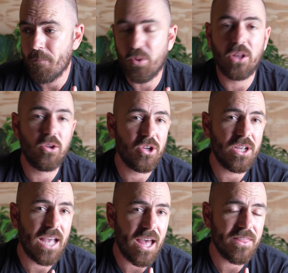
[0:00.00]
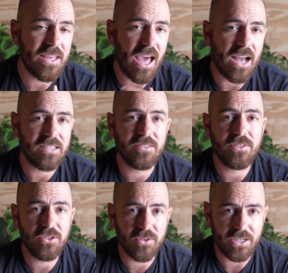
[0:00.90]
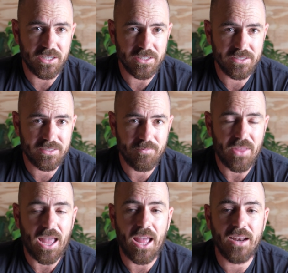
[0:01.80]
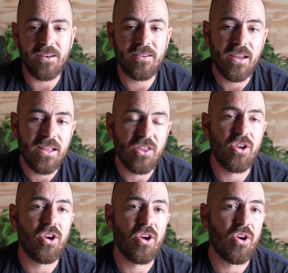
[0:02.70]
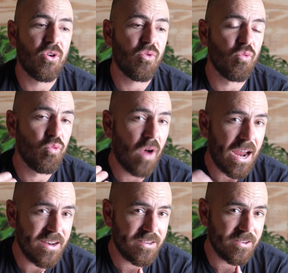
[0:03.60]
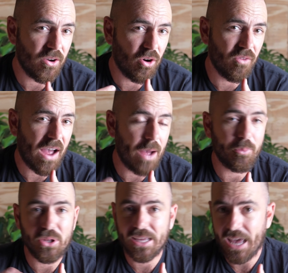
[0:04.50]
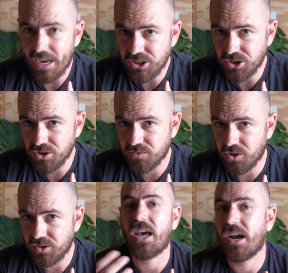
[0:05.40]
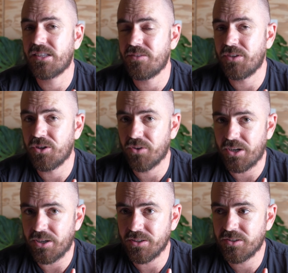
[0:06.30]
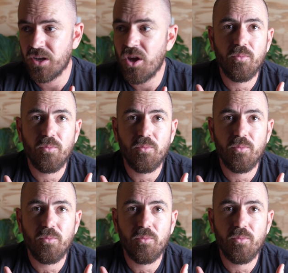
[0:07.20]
by looking at the active ingredients and the rate of application of those active ingredients.